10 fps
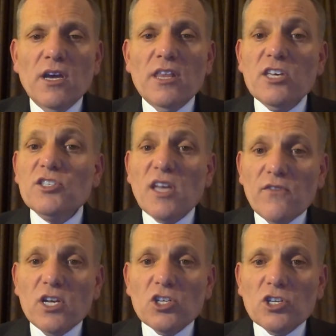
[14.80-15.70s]
This
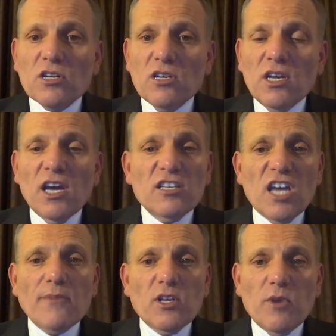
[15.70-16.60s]
definition,
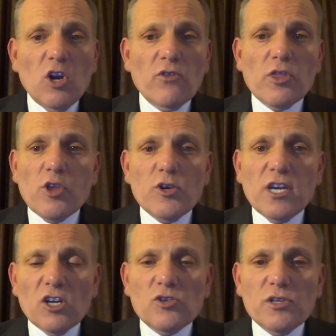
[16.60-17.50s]
adopted by over 30
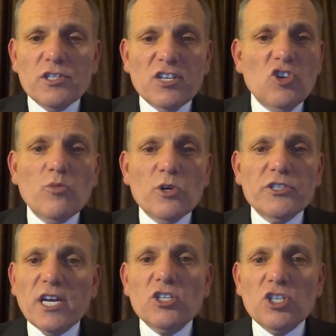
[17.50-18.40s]
countries and
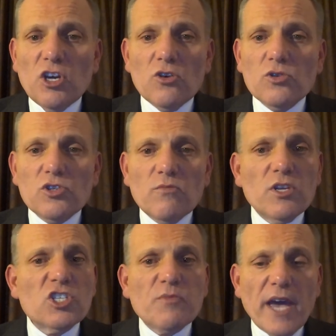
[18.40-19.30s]
numerous NGOs,
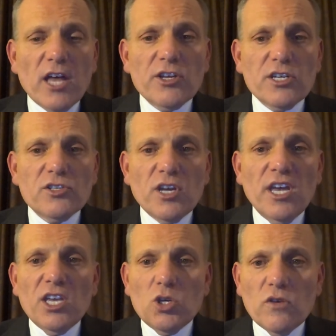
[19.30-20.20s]
municipalities,
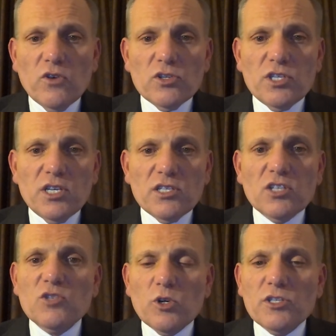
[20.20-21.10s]
universities,
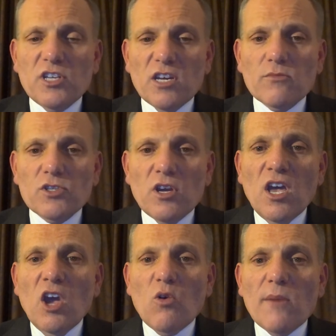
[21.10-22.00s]
and sports teams,
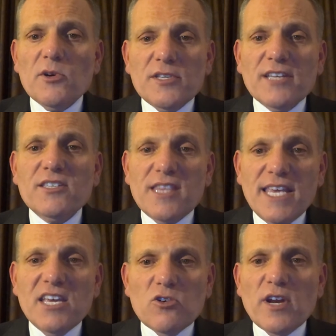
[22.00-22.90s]
represents
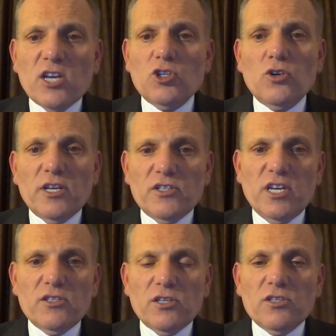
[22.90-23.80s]
the international
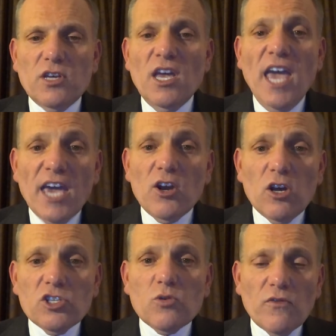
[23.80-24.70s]
consensus and
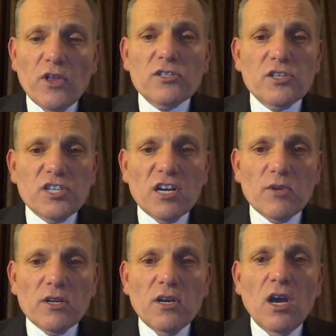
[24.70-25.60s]
also reflects the
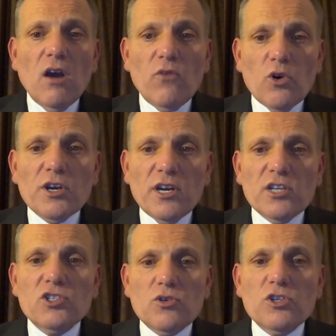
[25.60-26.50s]
sentiment of
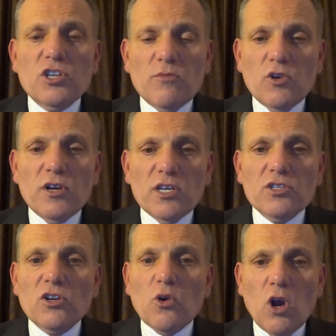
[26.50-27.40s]
organized Jewish
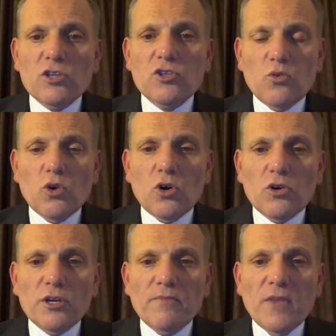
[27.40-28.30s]
communities across the world.